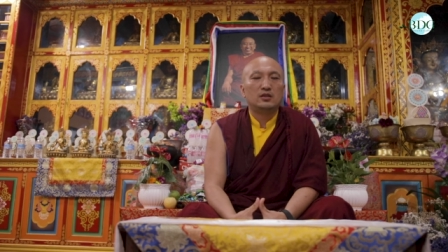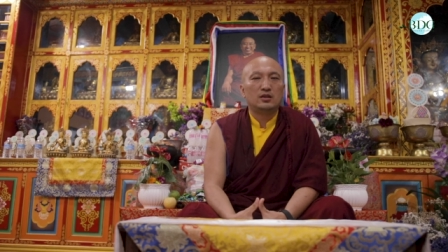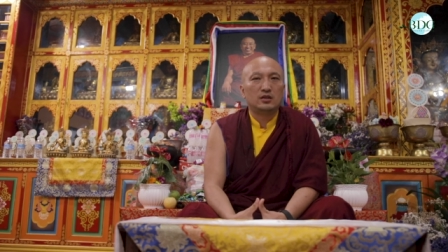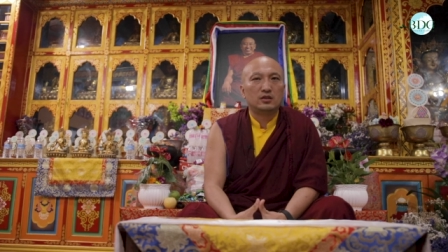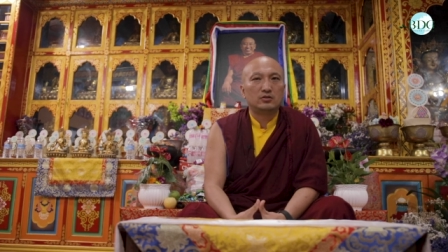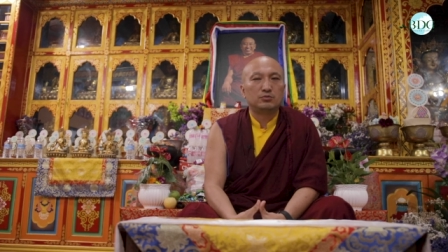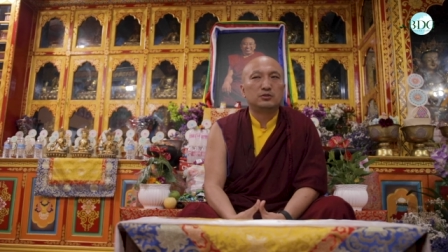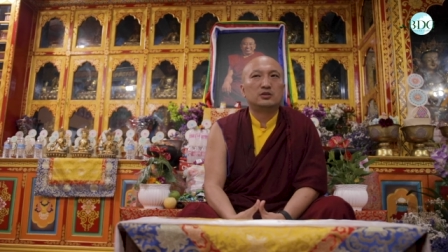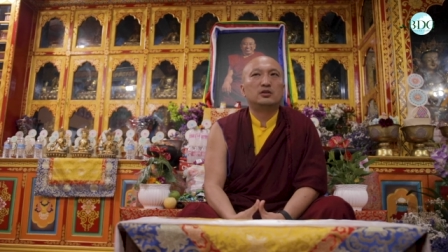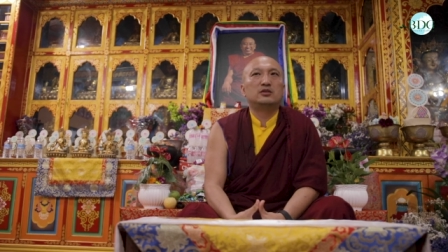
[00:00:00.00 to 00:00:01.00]

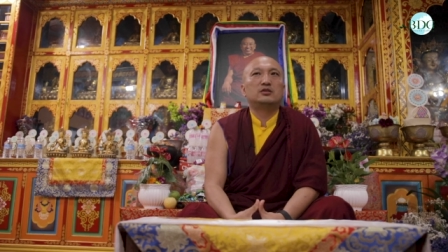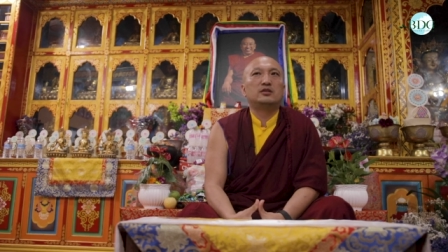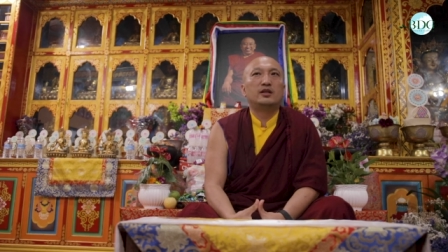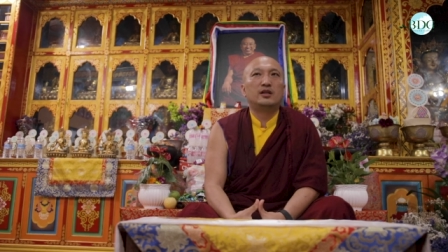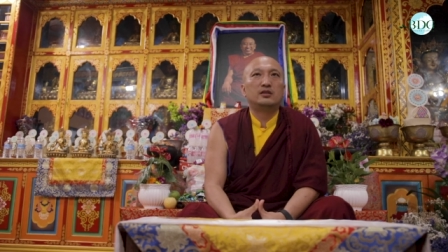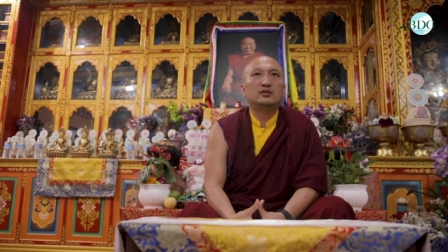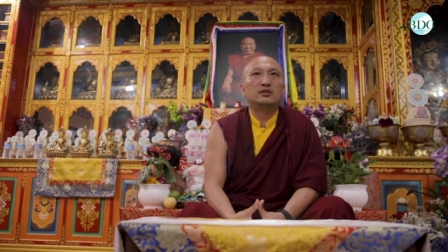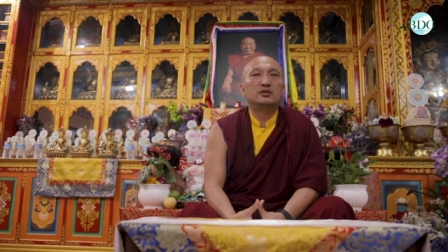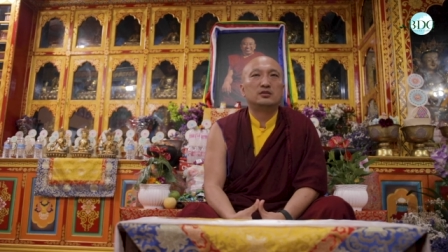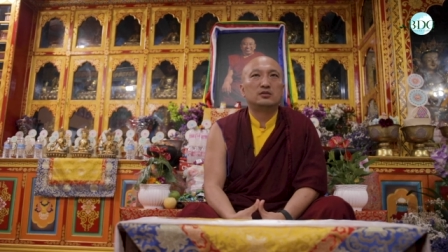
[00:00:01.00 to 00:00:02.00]
Rinpoche's health
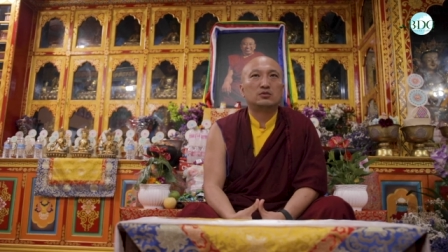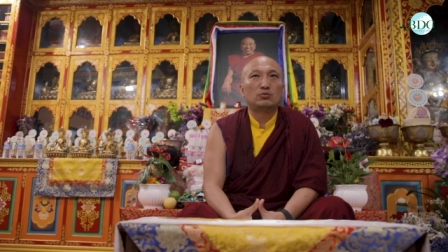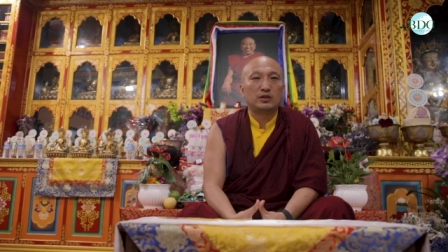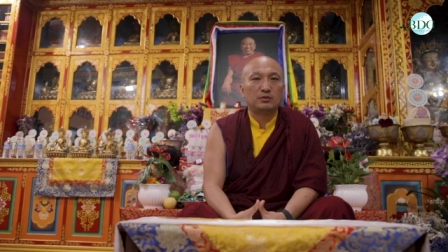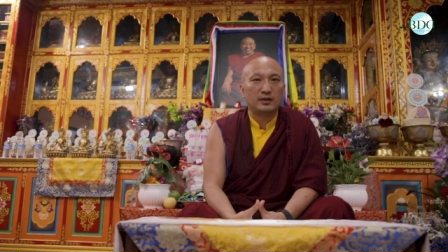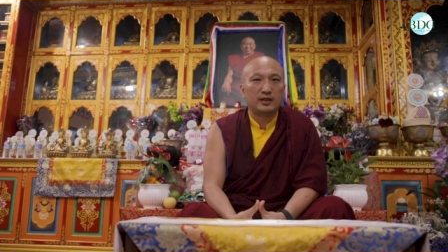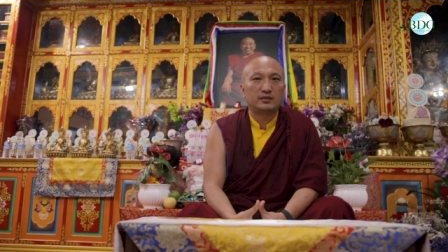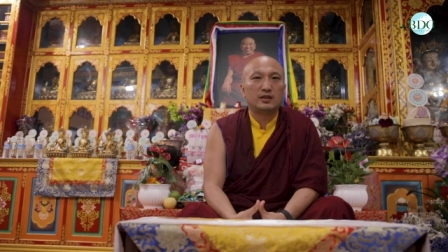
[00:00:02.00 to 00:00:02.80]
is quite bad,